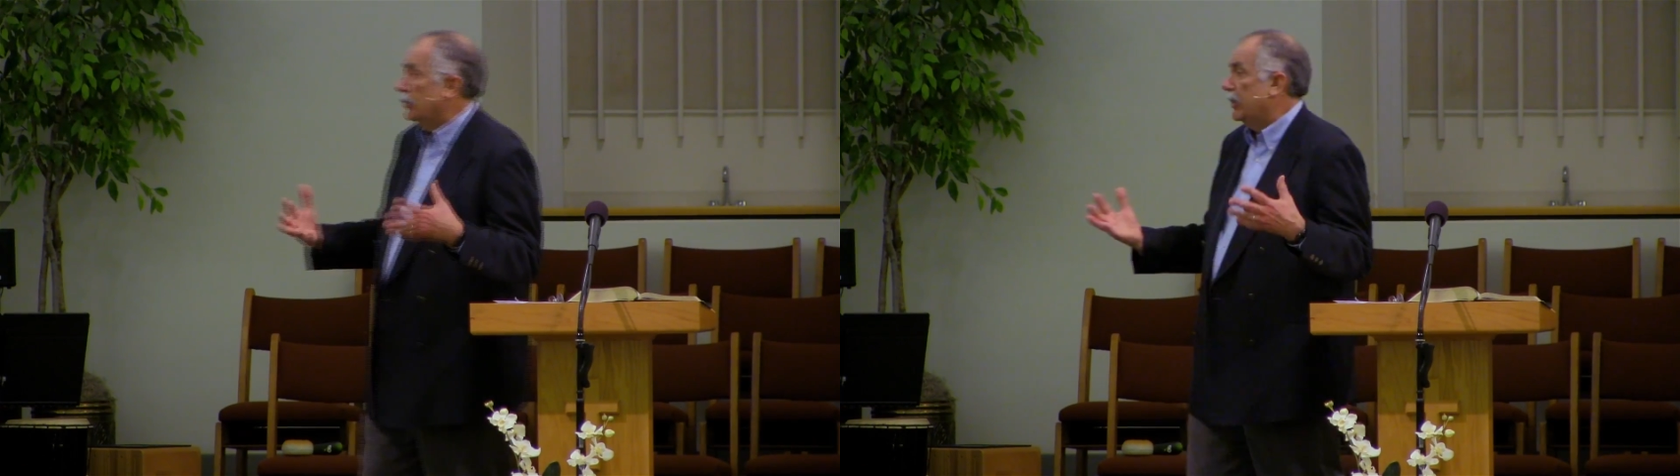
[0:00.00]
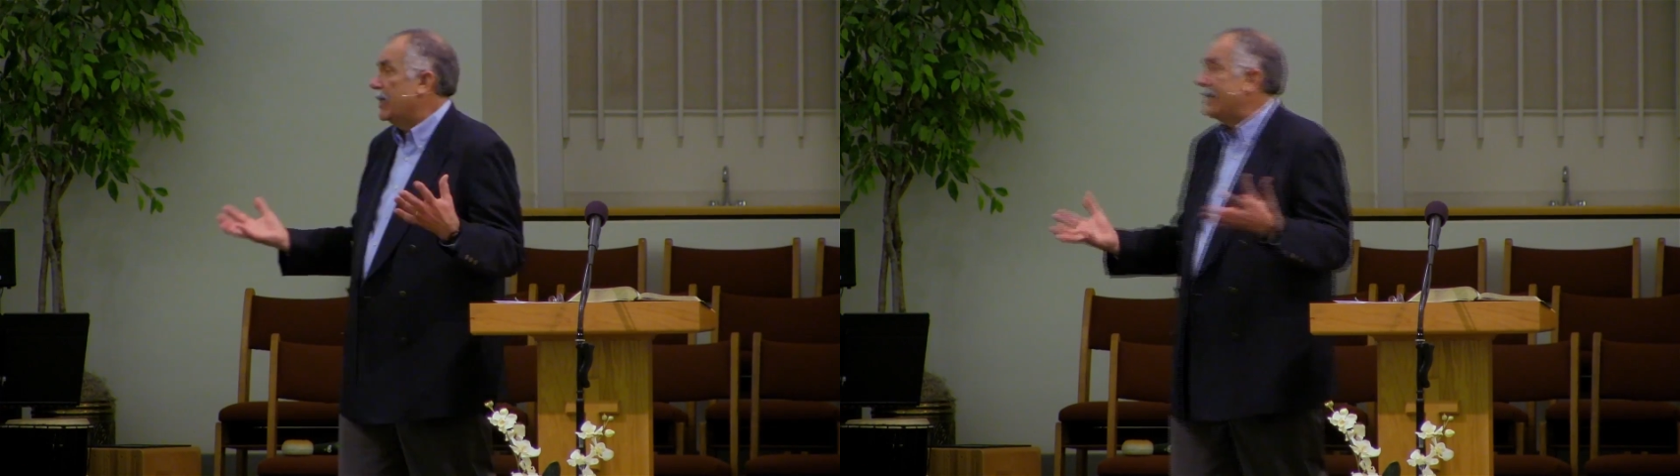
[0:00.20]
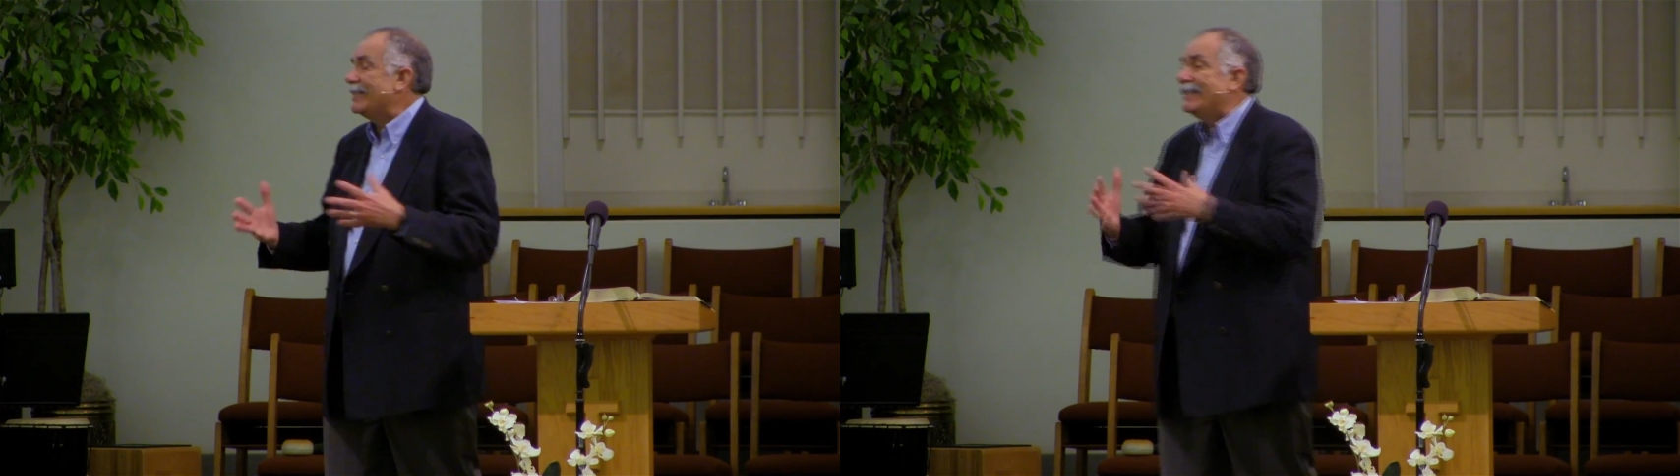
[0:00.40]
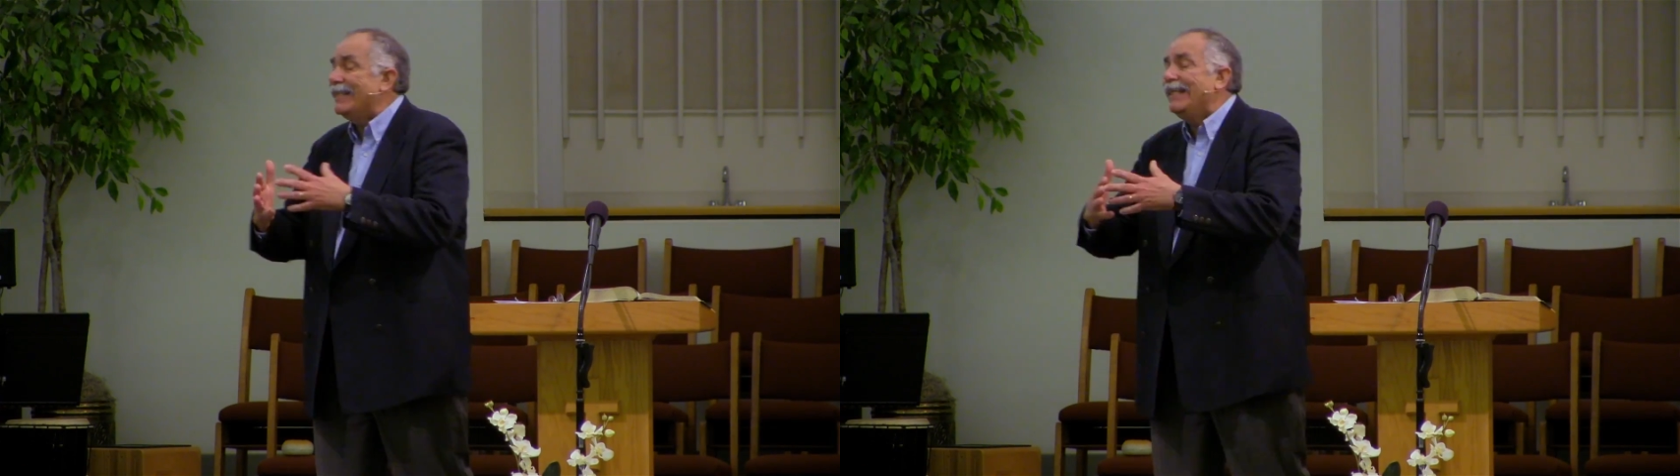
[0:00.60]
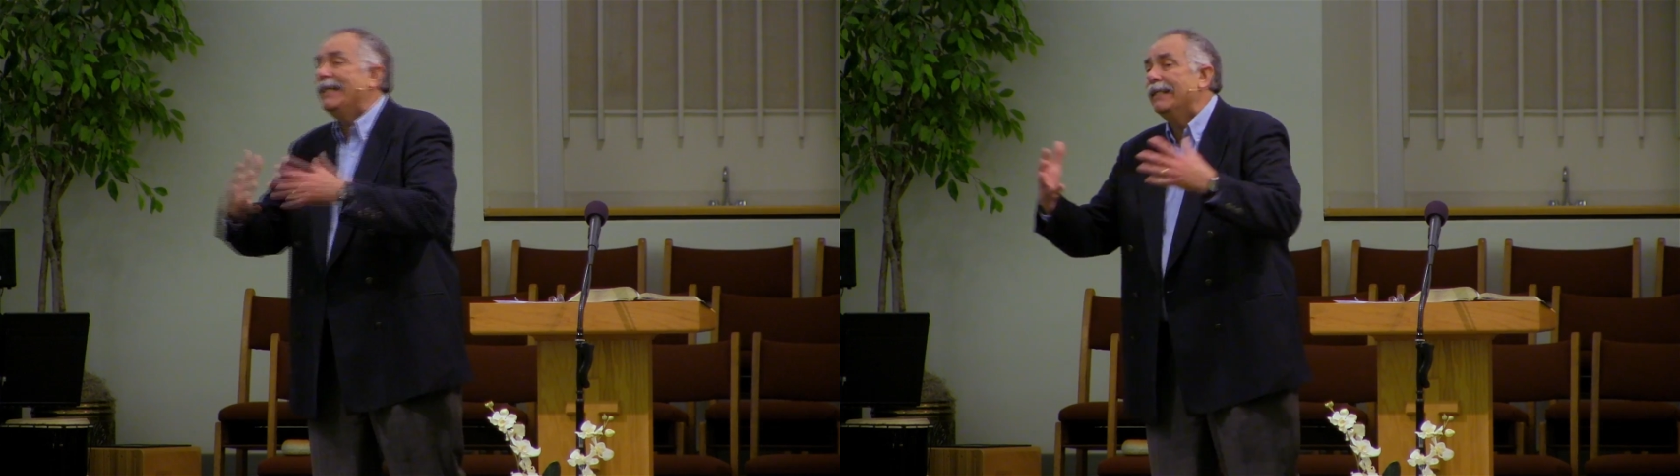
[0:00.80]
They're not
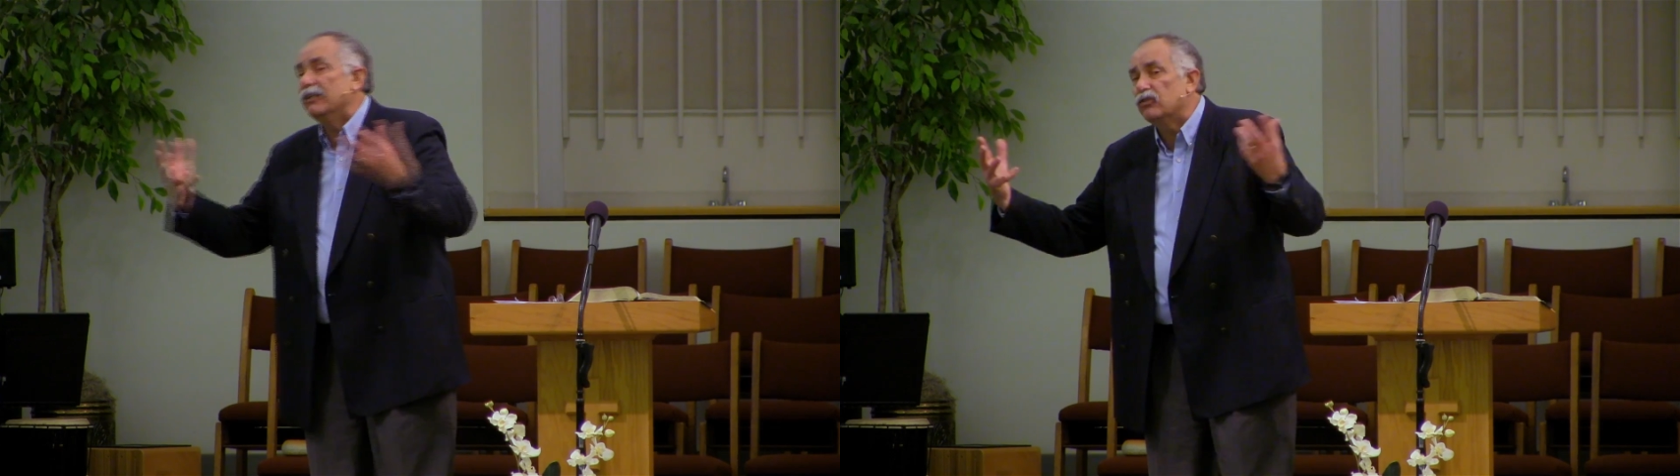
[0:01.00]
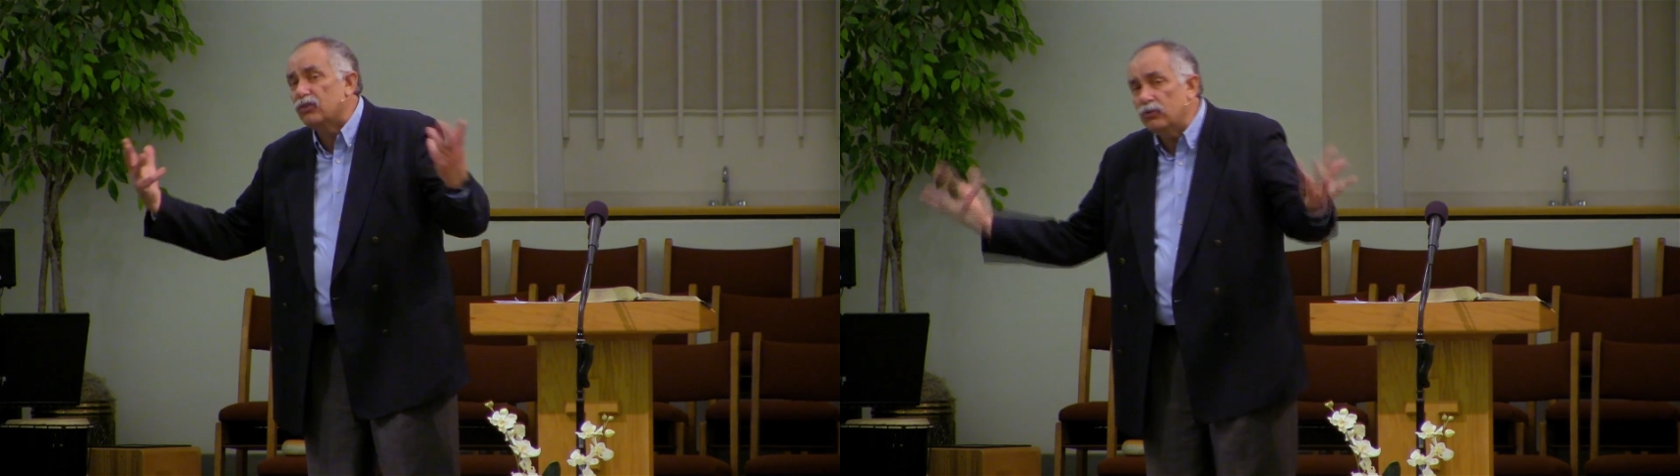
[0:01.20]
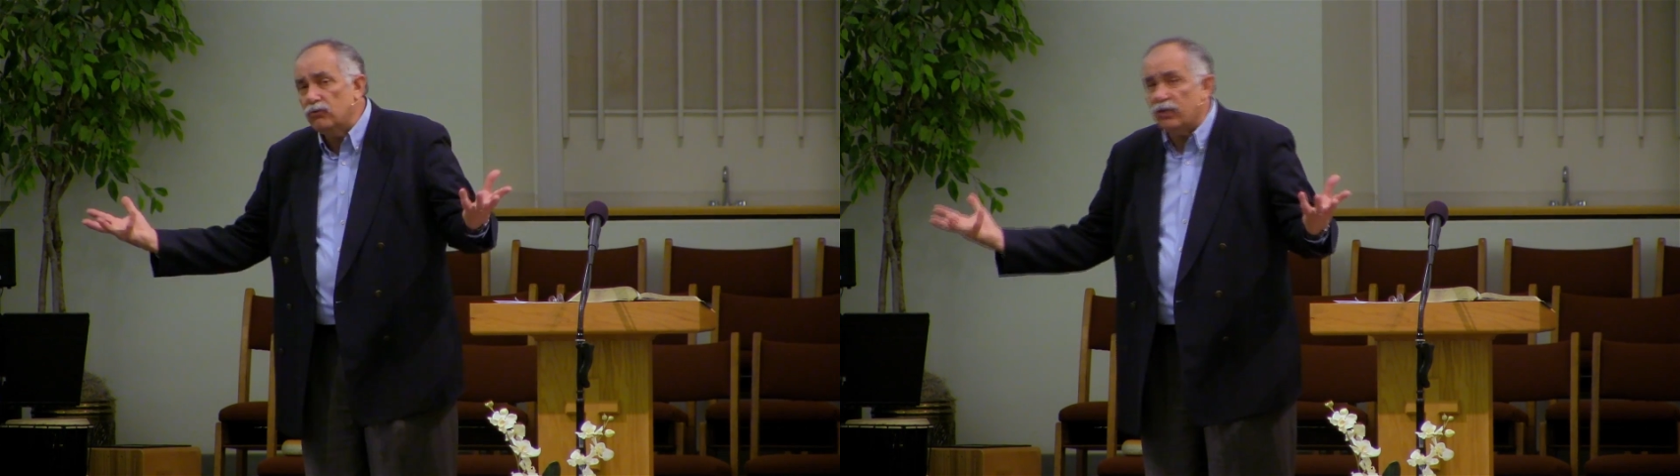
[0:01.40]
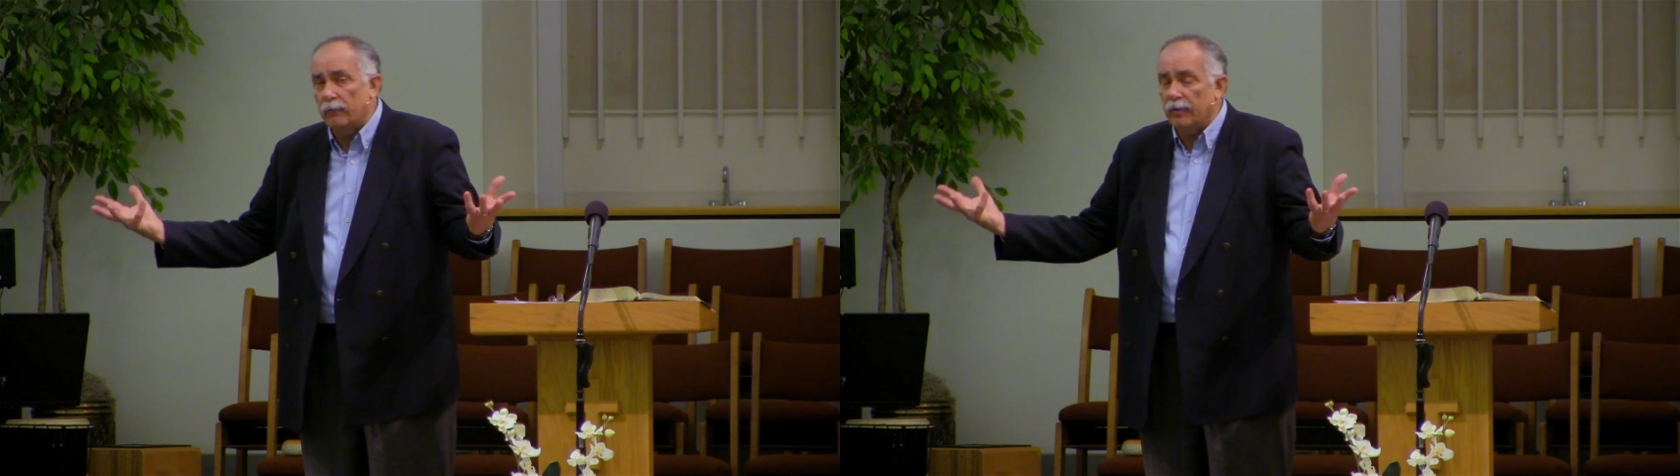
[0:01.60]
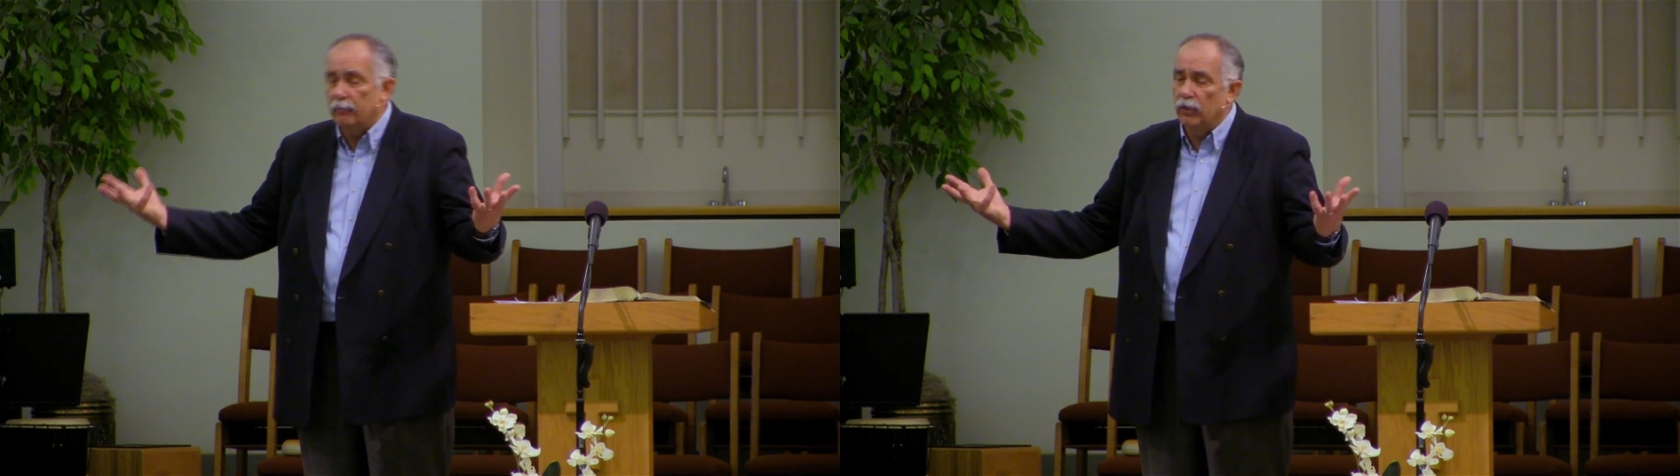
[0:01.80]
seen as two
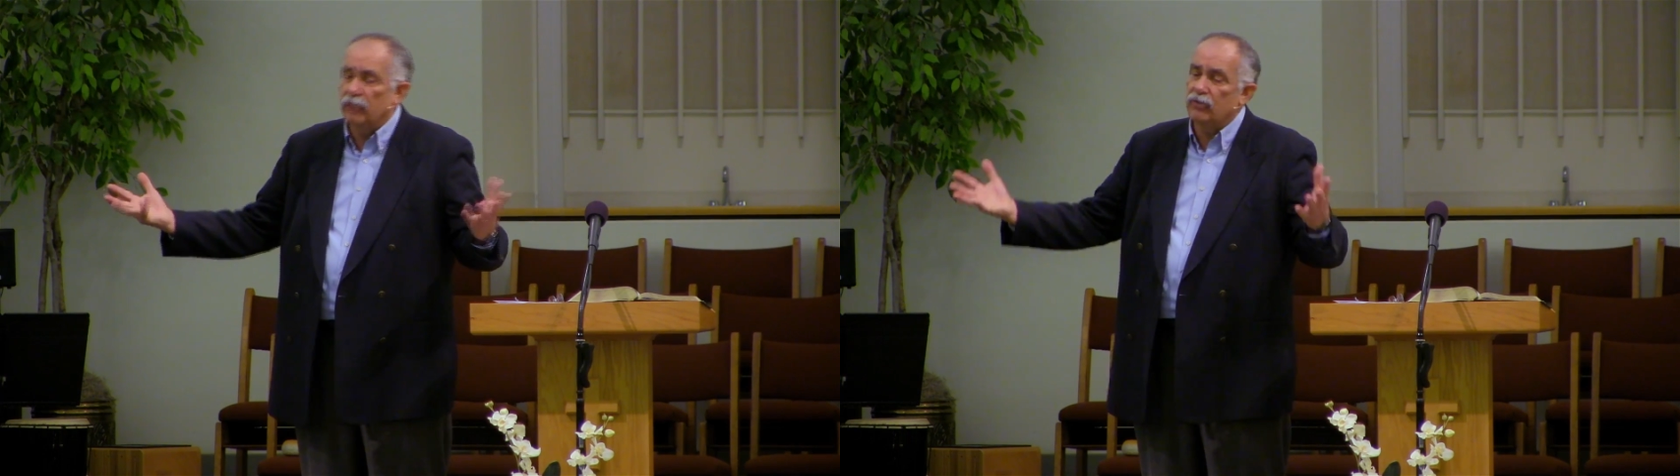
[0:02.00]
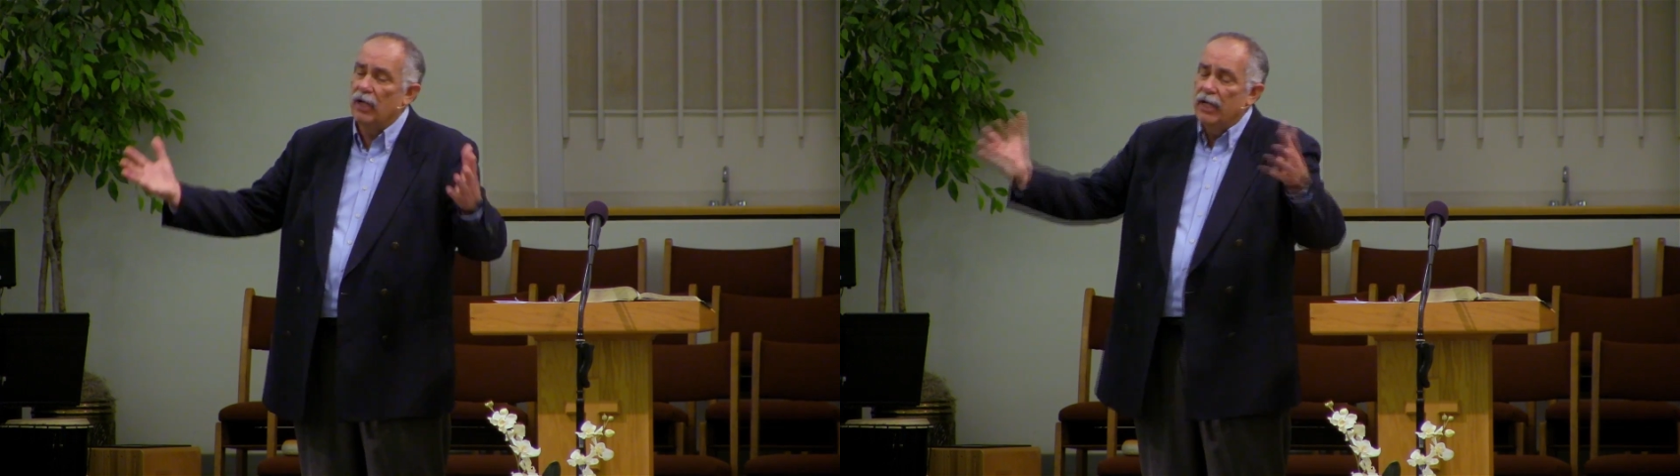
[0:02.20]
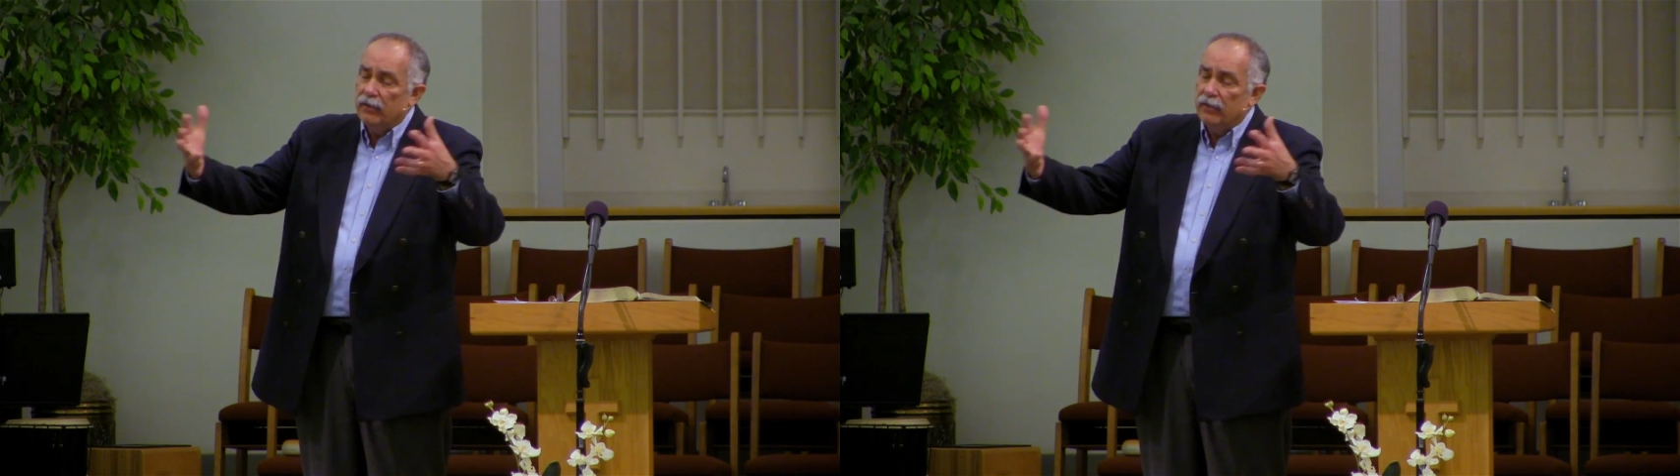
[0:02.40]
separate books,